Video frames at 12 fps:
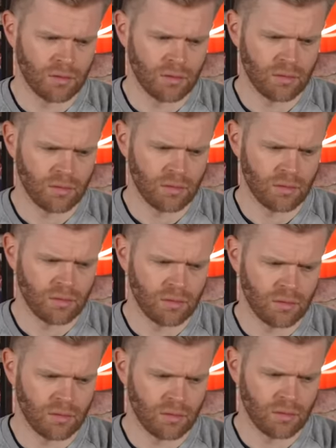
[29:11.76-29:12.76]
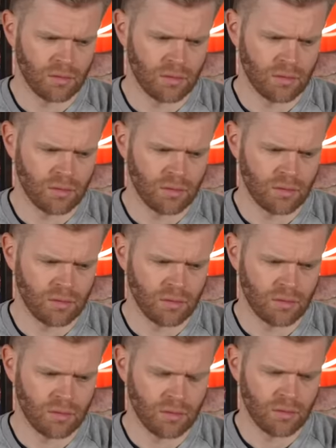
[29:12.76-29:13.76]

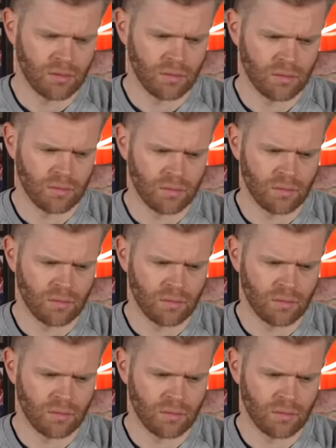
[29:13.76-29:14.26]
This person isn't speaking.